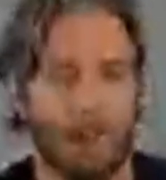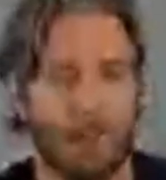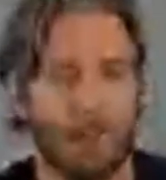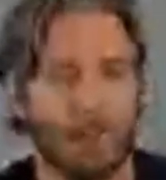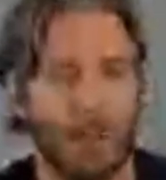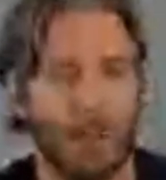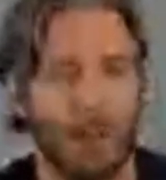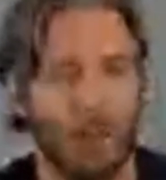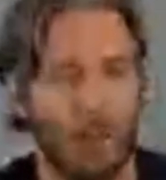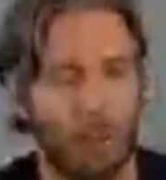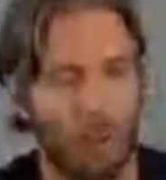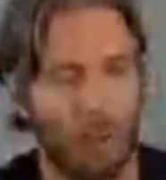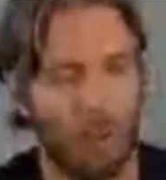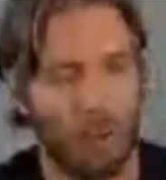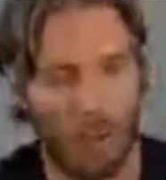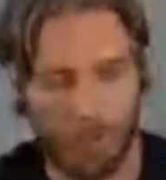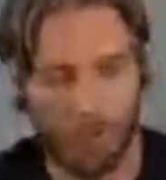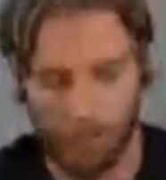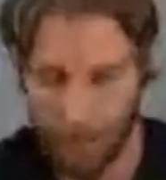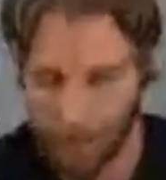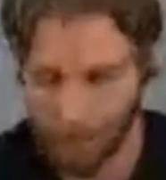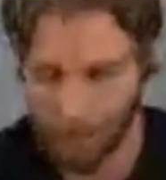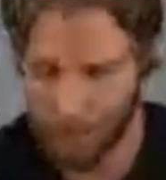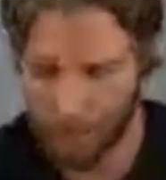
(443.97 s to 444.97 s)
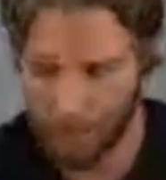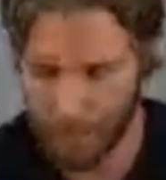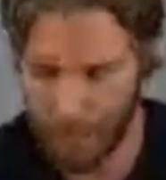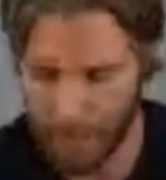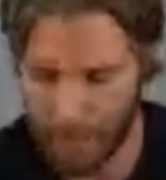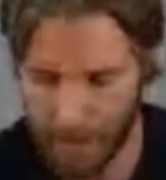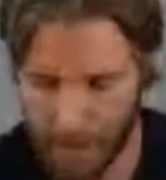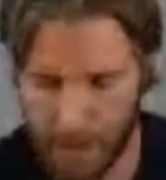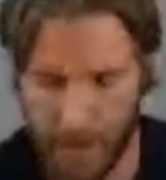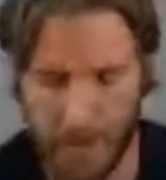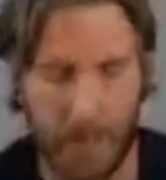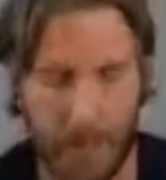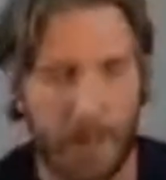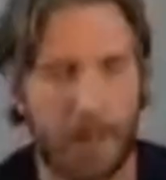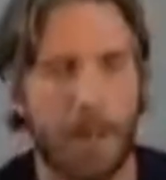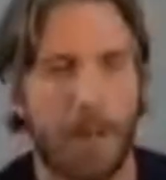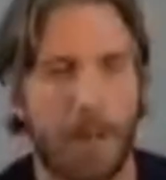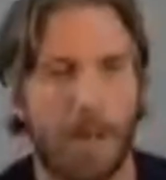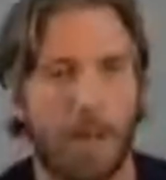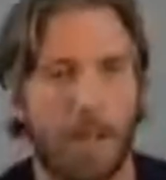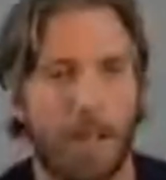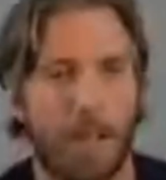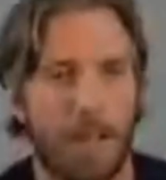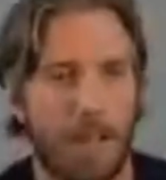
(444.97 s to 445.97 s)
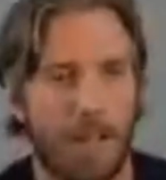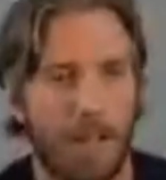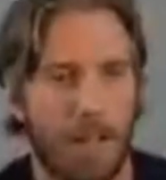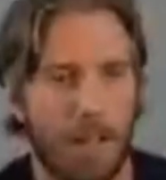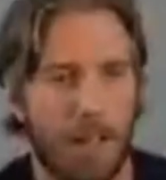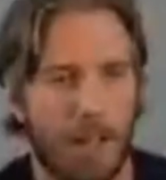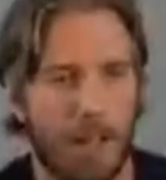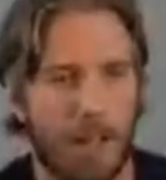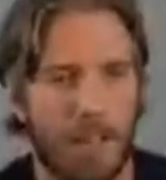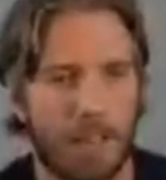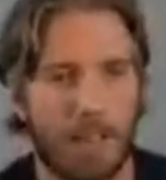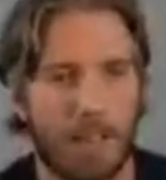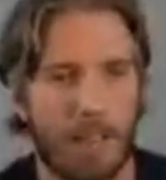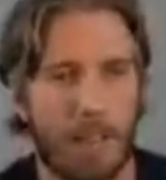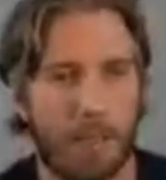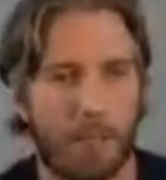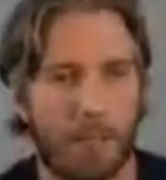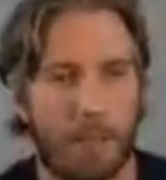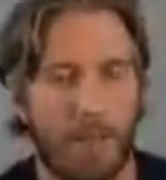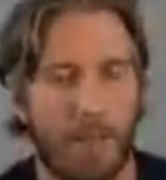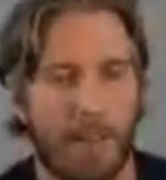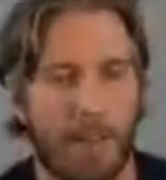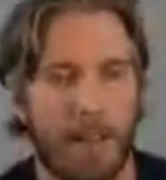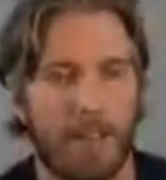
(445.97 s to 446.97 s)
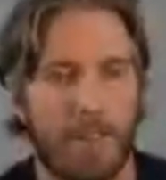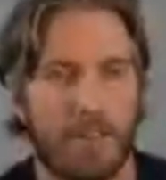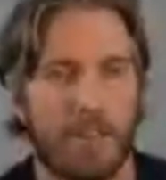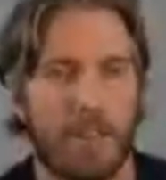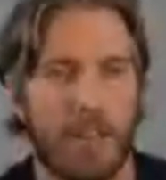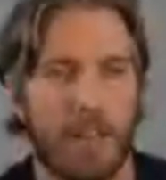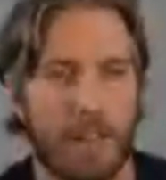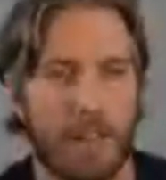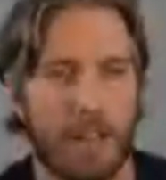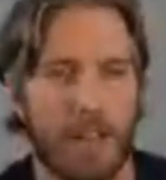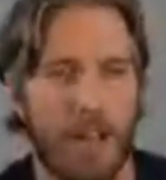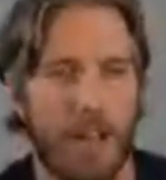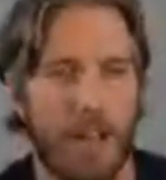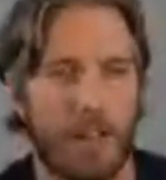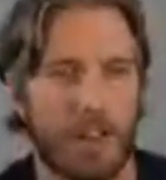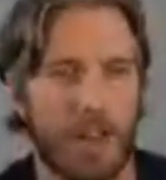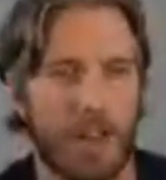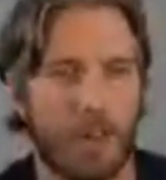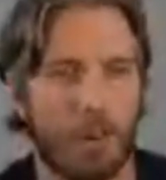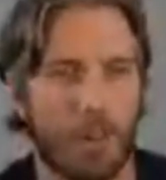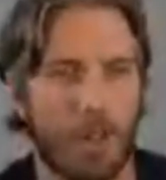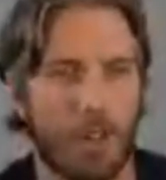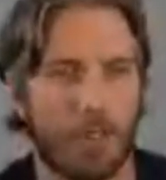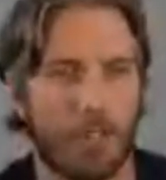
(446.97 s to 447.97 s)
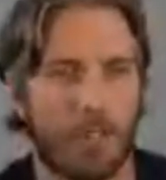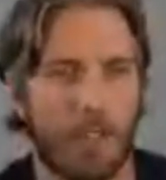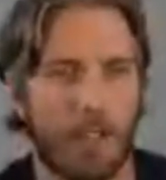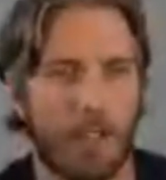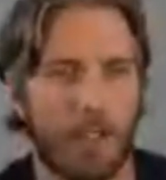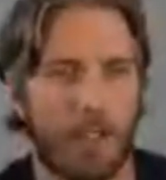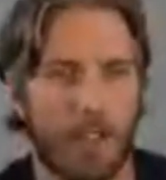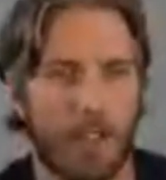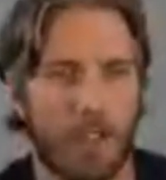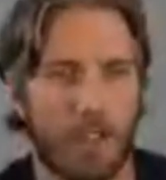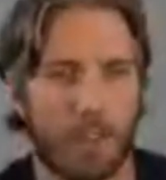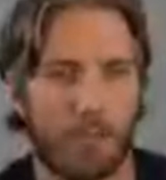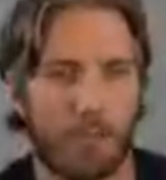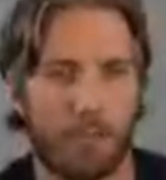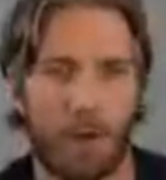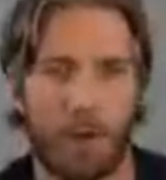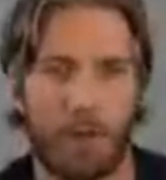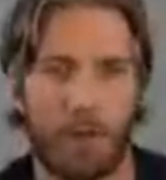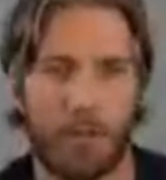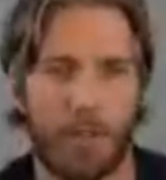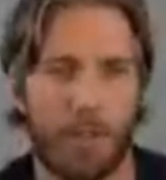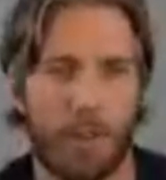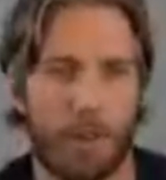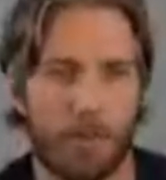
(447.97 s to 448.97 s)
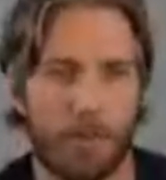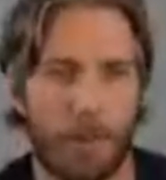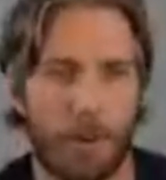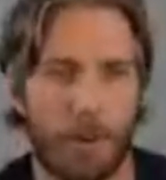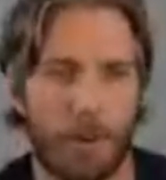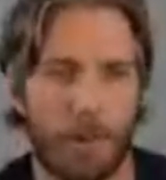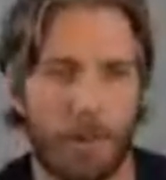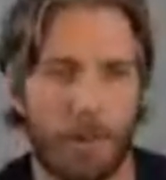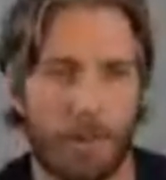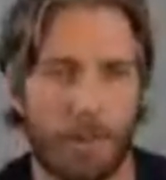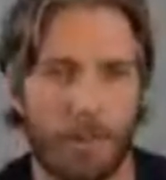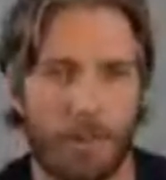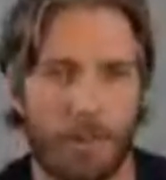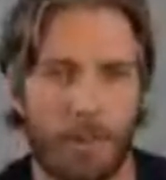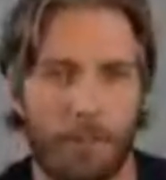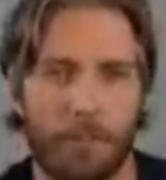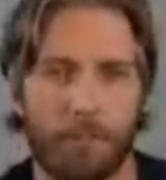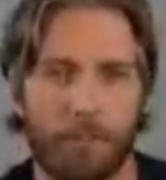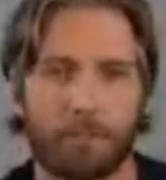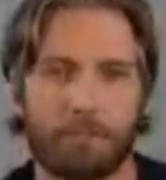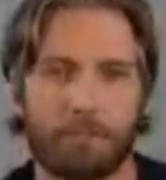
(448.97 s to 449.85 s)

So we'll come back to that a little later, but that's the general configuration of both those boxes.